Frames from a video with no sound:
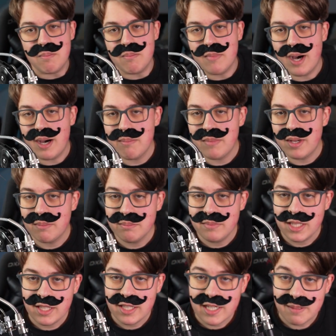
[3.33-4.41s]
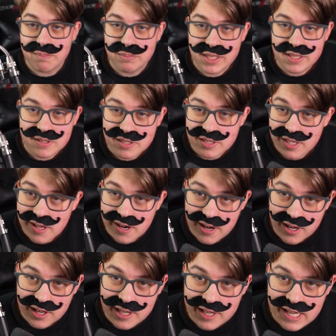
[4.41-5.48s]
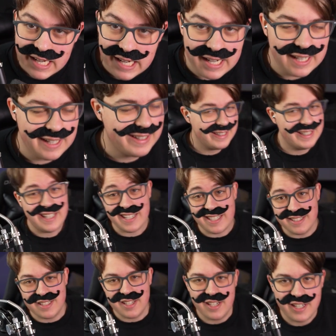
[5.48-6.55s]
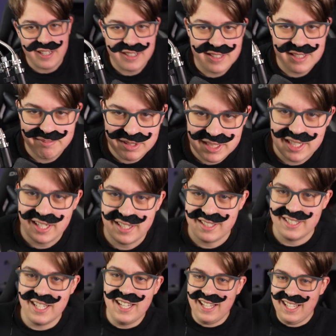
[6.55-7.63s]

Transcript: Mamma mia pizzeria. And I can say that because I'm Italian.